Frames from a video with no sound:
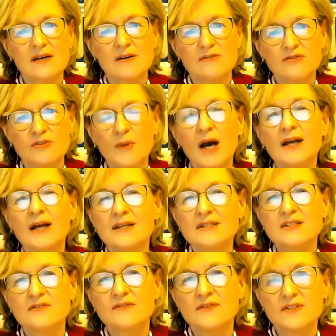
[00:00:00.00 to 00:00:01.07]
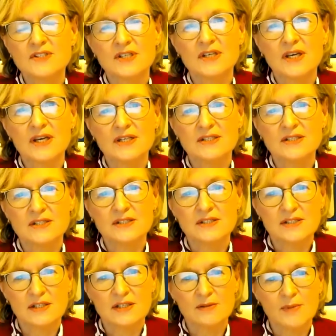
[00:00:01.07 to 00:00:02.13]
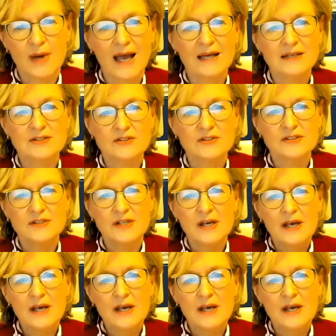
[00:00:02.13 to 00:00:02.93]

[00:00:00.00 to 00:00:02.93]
from highly sophisticated actors.